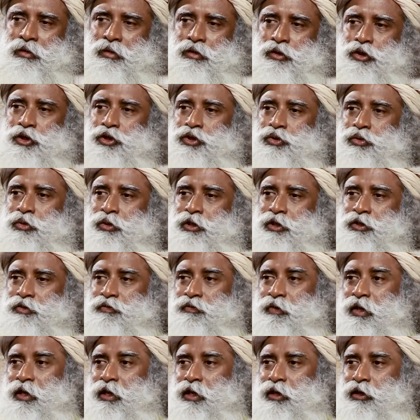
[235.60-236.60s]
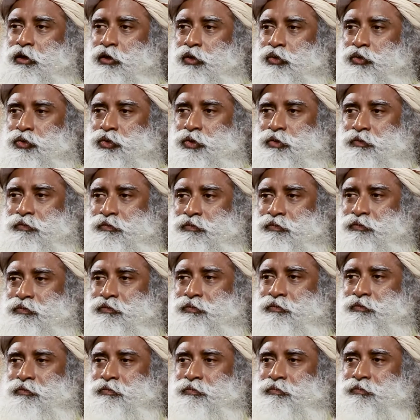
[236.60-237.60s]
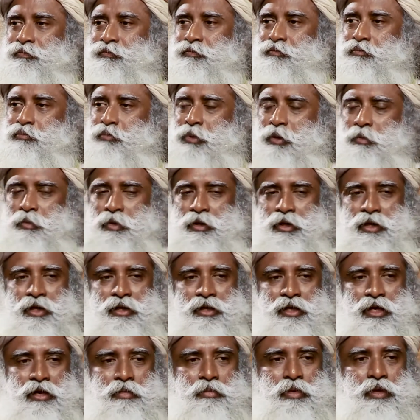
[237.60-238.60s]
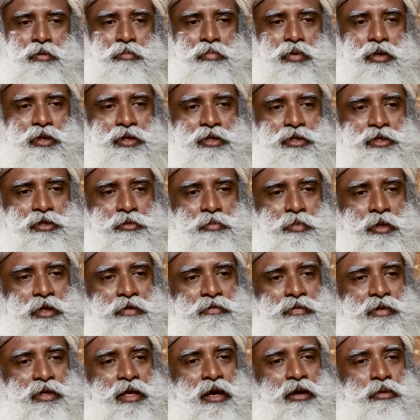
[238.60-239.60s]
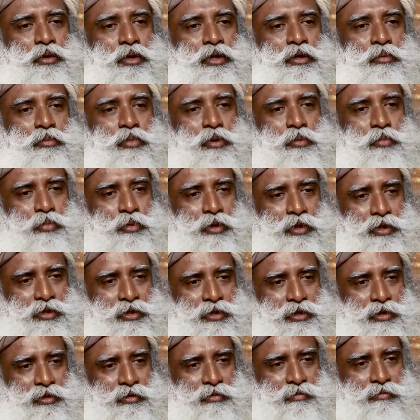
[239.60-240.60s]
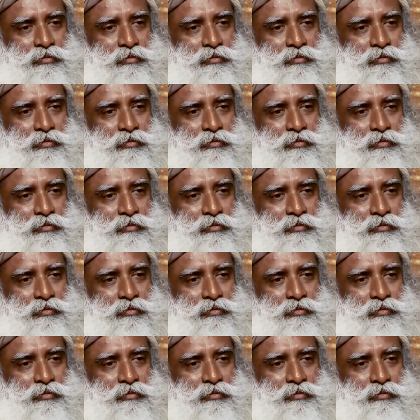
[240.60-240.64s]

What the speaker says: Ritual is very inclusive. People can come and participate without any preparation